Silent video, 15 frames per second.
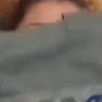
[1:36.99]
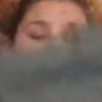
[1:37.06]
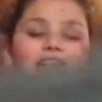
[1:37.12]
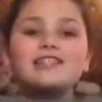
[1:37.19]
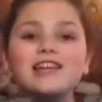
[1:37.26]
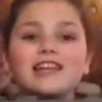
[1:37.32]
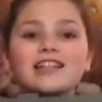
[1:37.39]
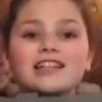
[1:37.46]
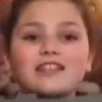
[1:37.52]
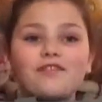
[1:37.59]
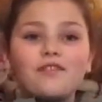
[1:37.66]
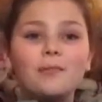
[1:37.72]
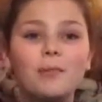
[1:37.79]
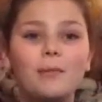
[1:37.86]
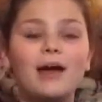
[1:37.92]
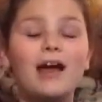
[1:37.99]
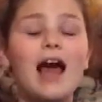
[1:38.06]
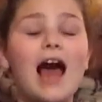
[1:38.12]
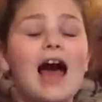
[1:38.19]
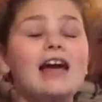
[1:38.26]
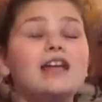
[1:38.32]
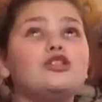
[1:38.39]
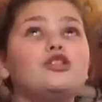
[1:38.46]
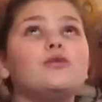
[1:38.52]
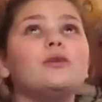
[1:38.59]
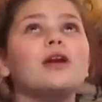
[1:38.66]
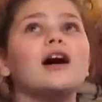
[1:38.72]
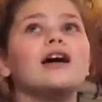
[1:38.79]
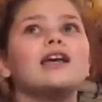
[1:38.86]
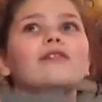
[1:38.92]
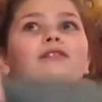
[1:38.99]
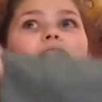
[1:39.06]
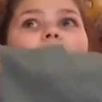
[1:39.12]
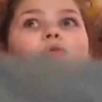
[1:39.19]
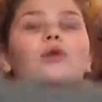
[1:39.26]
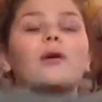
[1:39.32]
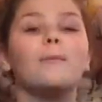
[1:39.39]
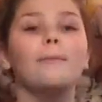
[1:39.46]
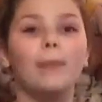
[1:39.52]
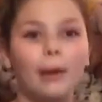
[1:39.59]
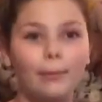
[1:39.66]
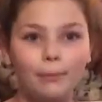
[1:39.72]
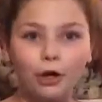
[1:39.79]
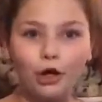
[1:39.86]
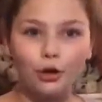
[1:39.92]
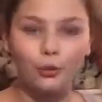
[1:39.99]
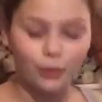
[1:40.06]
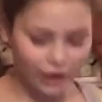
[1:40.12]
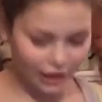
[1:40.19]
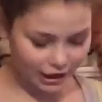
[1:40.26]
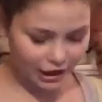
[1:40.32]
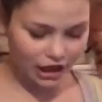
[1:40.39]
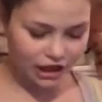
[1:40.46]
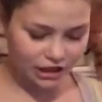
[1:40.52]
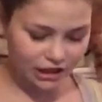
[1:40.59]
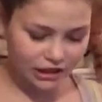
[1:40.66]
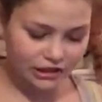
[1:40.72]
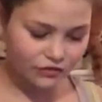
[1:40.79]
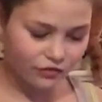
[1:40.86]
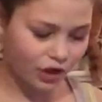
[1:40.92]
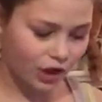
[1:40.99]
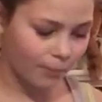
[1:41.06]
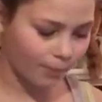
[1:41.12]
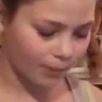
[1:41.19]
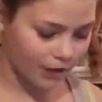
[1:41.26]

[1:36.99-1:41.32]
And so yeah, this is from my bag. I do not even remember where I got this from.